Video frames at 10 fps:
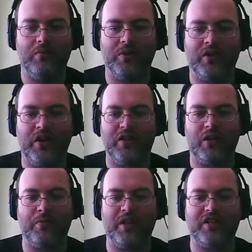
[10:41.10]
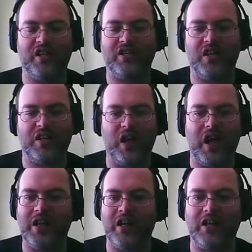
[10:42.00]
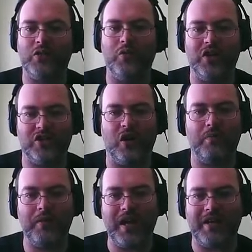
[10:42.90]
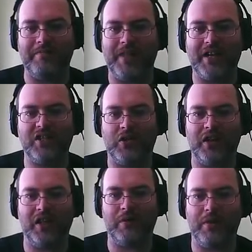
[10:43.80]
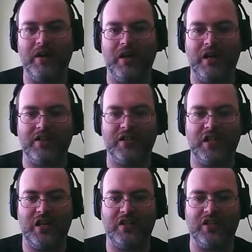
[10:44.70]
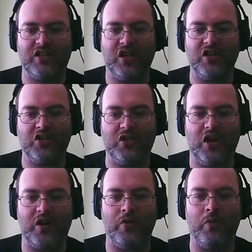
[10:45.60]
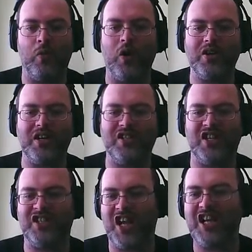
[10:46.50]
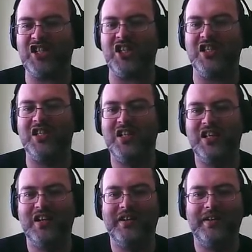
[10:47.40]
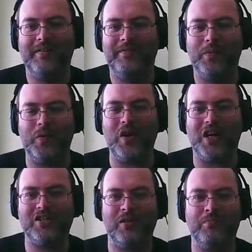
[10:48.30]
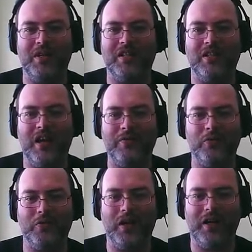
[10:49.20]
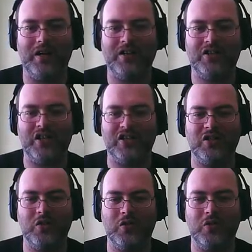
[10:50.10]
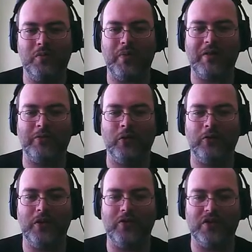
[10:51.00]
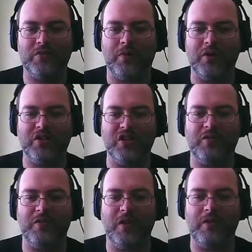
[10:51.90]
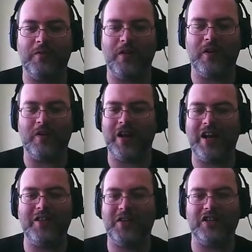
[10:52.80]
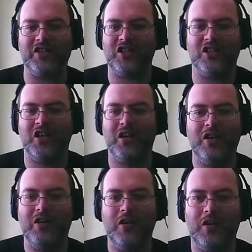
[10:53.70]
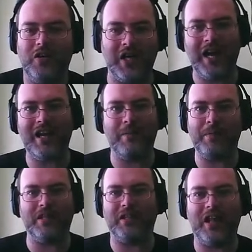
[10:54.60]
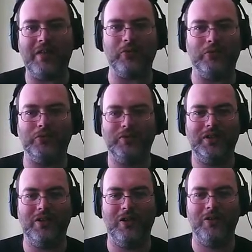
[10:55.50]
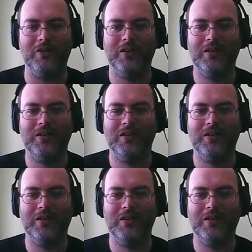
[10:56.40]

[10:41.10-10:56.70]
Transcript: But the great thing about this is I, I don't want to stop playing. That's the great thing about it is it's such a rewarding sensation when you actually beat the level. It is there's, there's no Pavlovian response and, and or anything. It's just, yeah, you beat the level, you know?